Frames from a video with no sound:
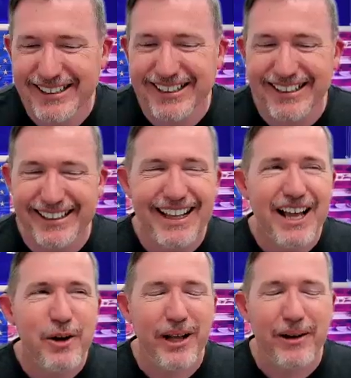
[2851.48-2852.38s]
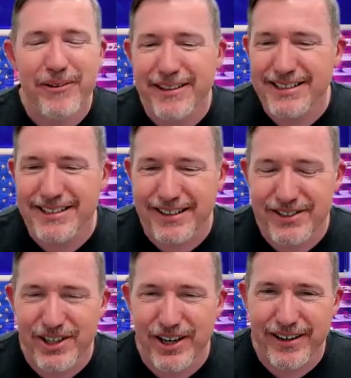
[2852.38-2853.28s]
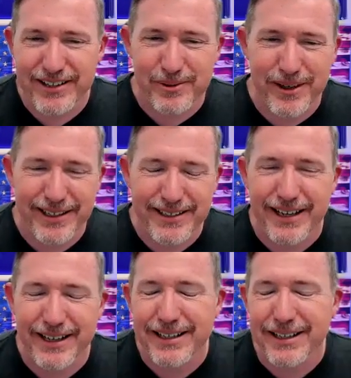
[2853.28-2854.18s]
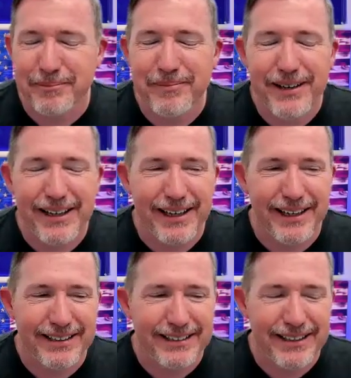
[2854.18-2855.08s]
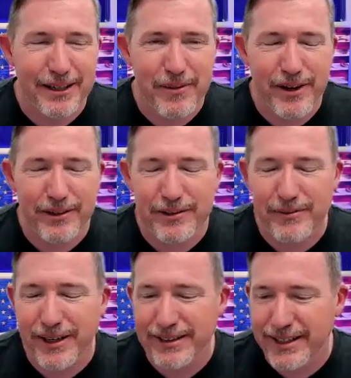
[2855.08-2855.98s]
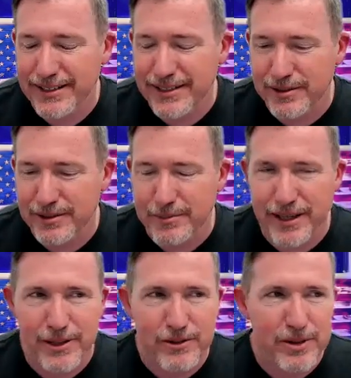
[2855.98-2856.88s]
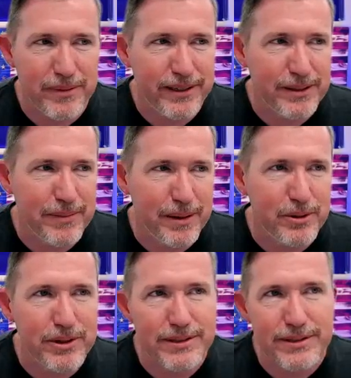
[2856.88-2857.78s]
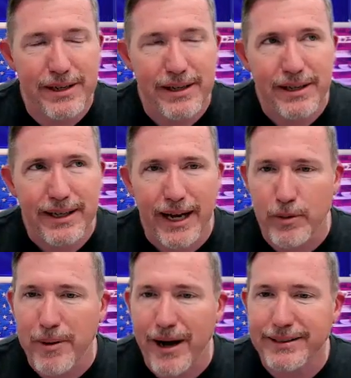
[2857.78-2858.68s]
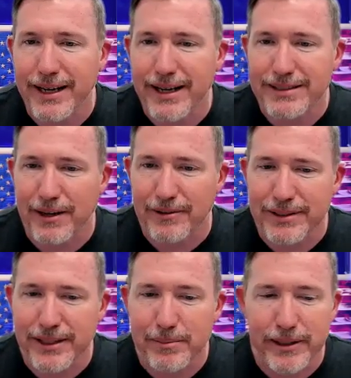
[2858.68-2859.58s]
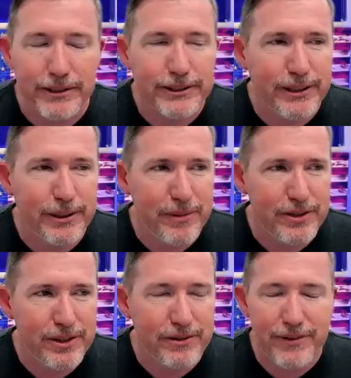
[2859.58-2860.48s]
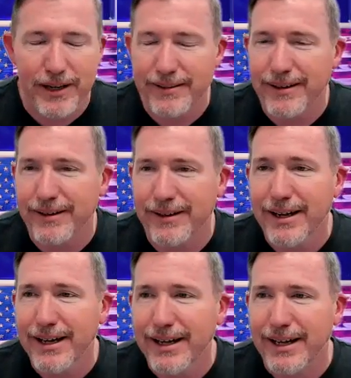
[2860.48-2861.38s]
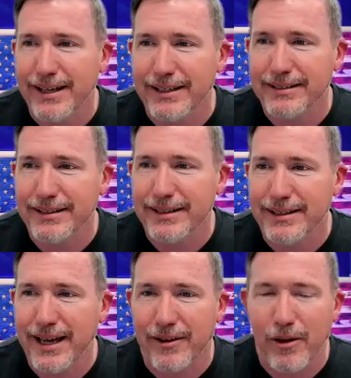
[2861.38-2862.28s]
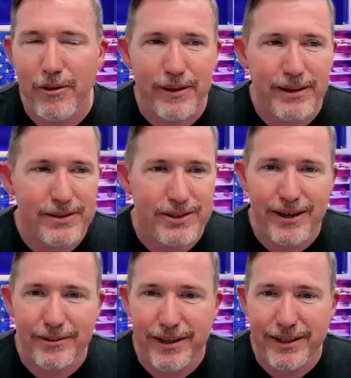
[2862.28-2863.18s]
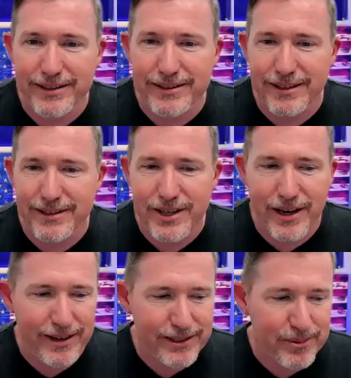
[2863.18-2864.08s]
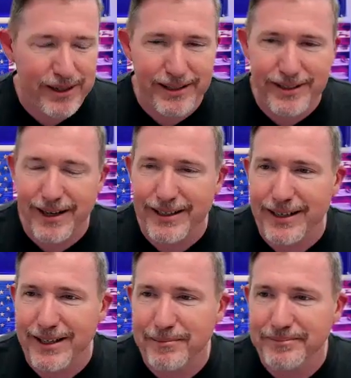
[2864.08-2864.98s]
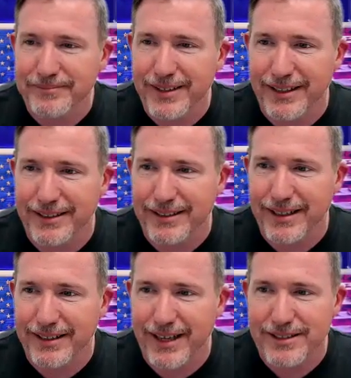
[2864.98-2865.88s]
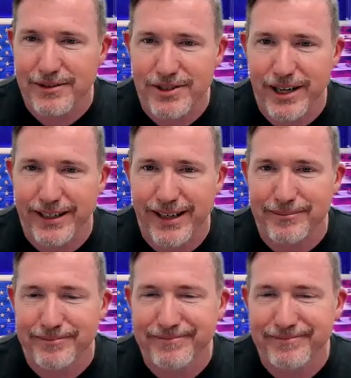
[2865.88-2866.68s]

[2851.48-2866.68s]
Well, everything's on jonsrennie.com, and there you'll find links to my social media, my books. I have a podcast called Deep Leadership that you can find there. And all things Jon Rennie is on jonsrennie.com. And so check it out.